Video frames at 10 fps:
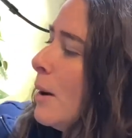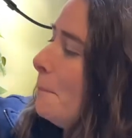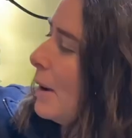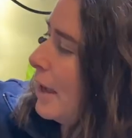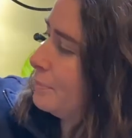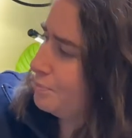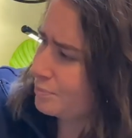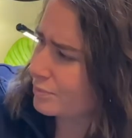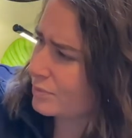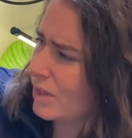But
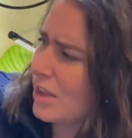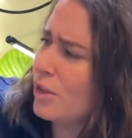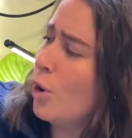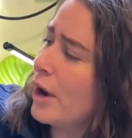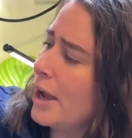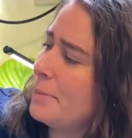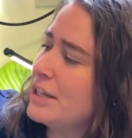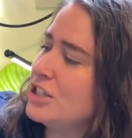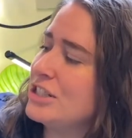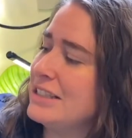the Hoya
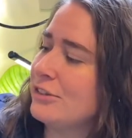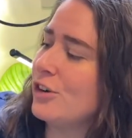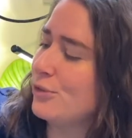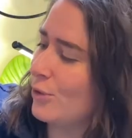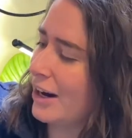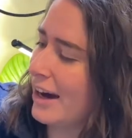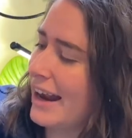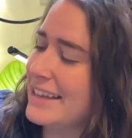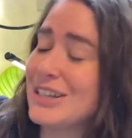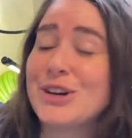PG04
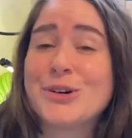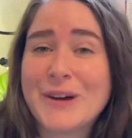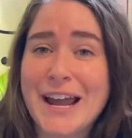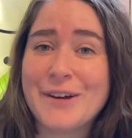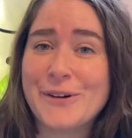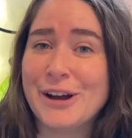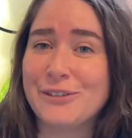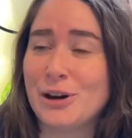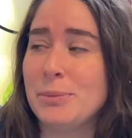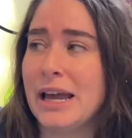is a great Hoya
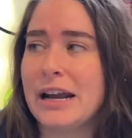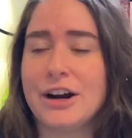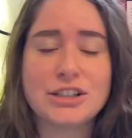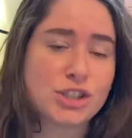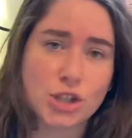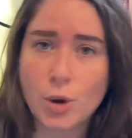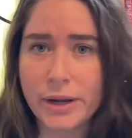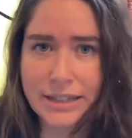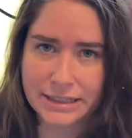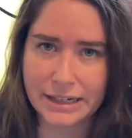for a beginner. It's so
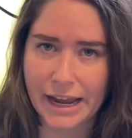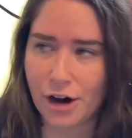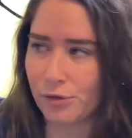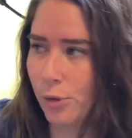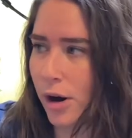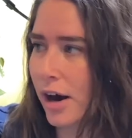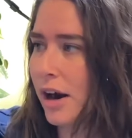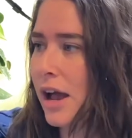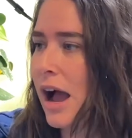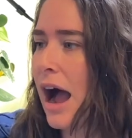easy to care for.